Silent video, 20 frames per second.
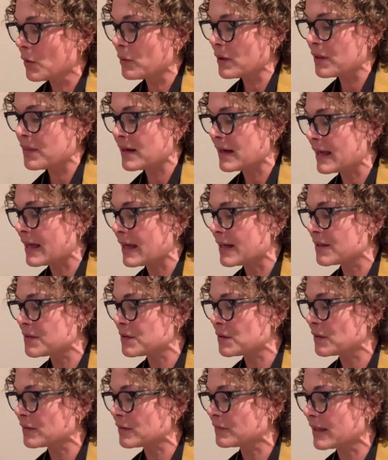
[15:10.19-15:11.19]
with an
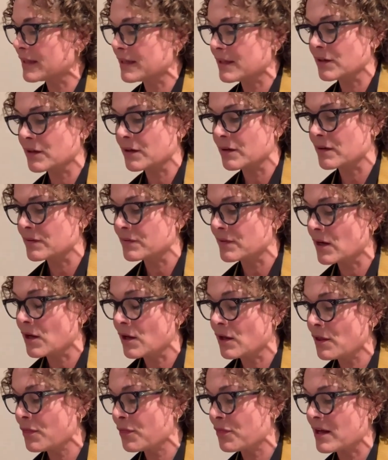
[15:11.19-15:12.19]
attitude of letting go of
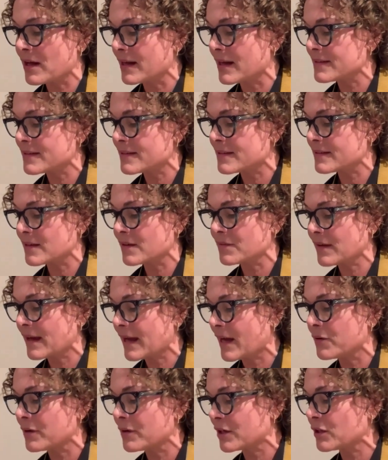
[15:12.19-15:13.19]
all thoughts of
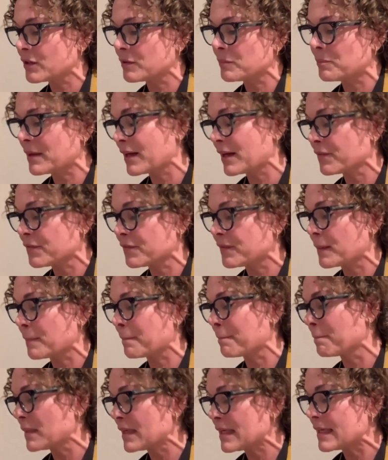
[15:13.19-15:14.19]
how it could
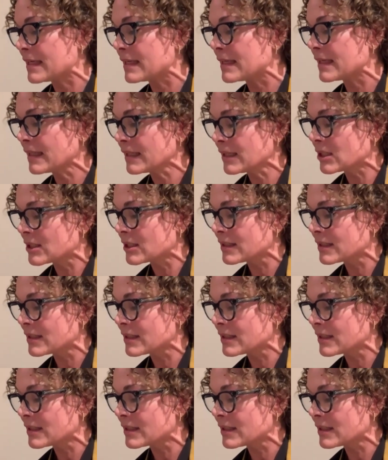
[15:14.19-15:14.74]
benefit me,